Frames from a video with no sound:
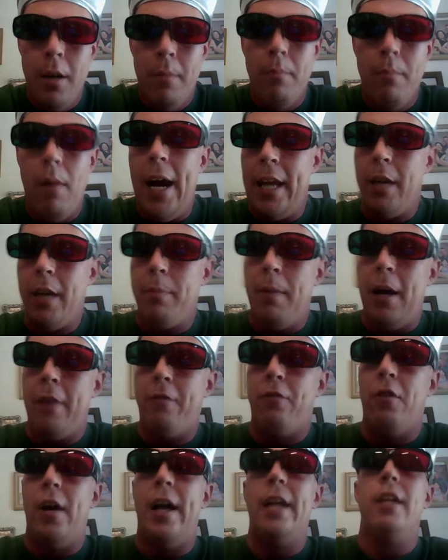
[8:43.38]
Mike, my
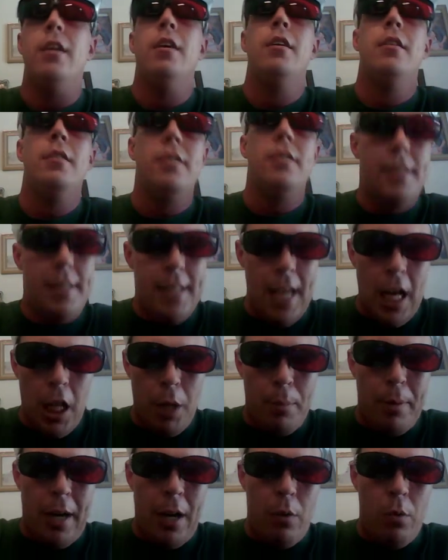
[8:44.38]
friend,
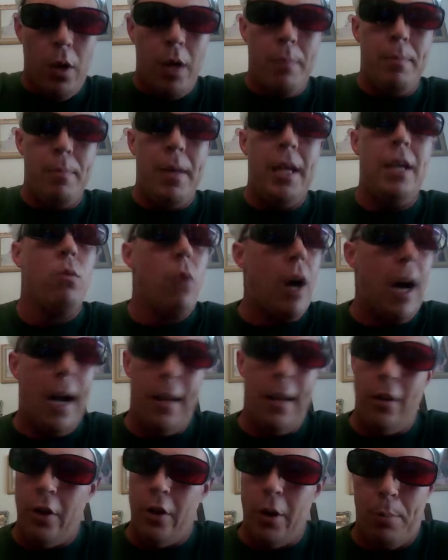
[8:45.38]
celebrate with me. Well,
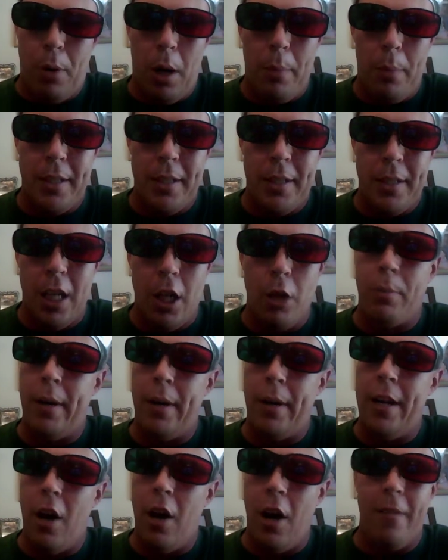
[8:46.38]
I know you're probably
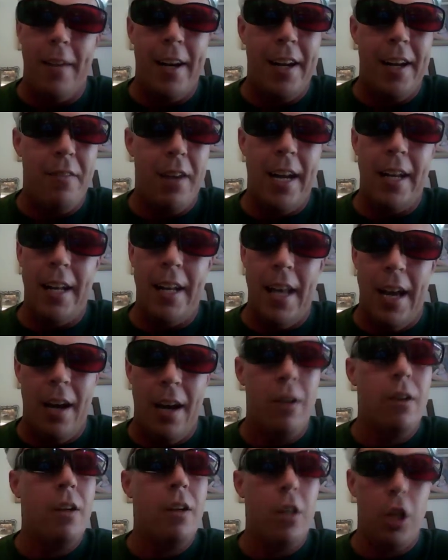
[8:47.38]
celebrating already right
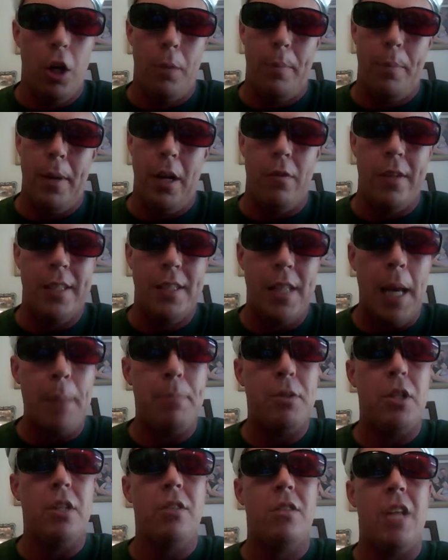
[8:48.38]
now. A little bit of
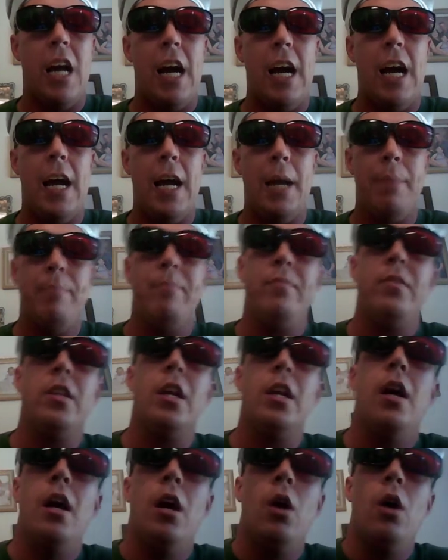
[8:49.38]
reception time.
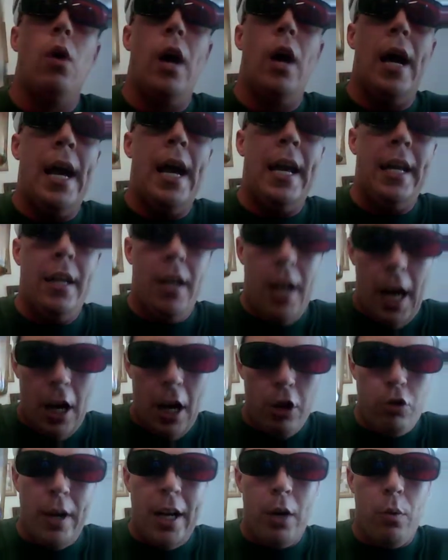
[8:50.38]
Well, hey,
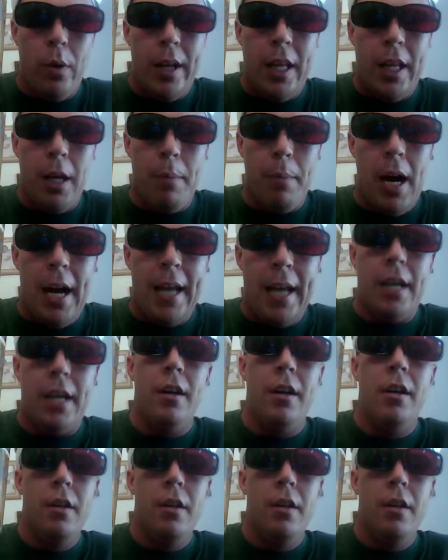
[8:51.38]
I'll drink with you, Mike.